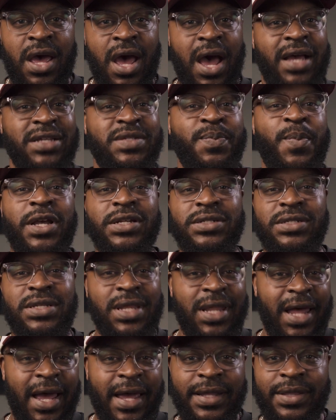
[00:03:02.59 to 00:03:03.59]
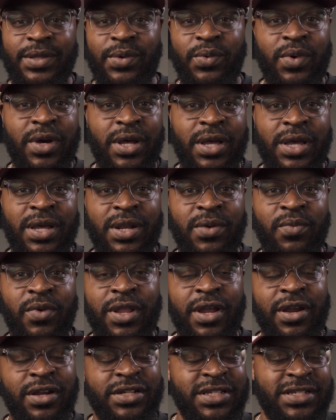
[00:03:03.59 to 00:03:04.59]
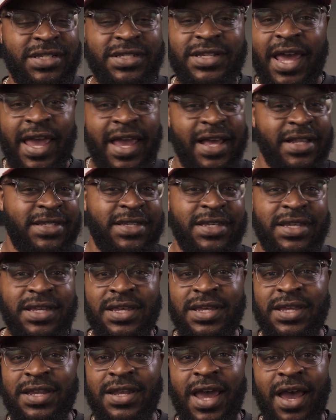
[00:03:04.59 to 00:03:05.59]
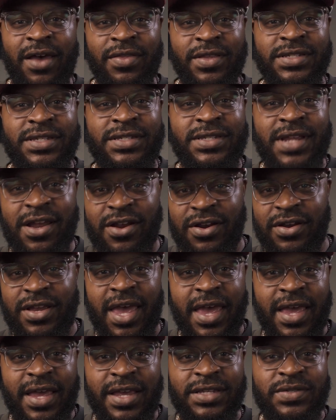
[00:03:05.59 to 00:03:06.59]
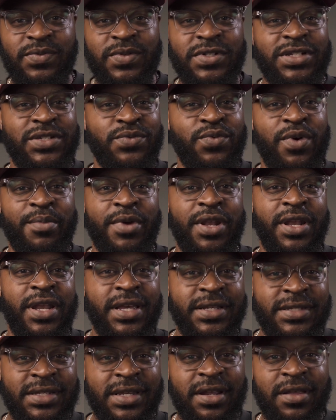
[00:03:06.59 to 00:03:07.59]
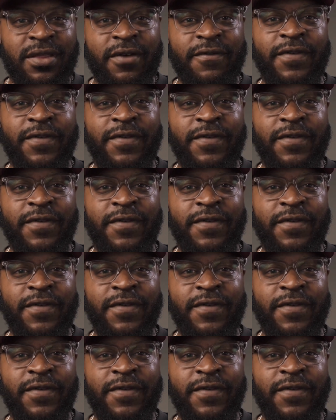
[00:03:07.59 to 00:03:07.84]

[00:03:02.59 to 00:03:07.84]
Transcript: I especially like the one where they're just dancing down the staircase, which is reminiscent of the